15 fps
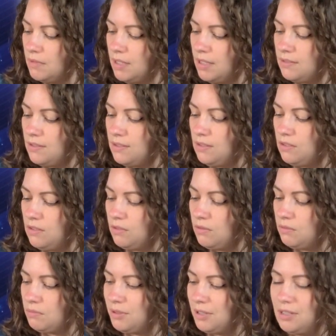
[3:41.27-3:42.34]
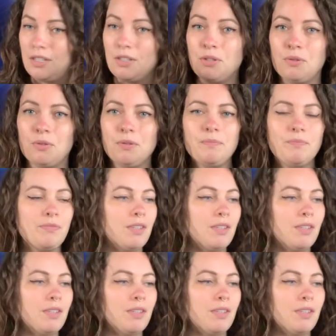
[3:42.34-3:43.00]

it's still pretty cool.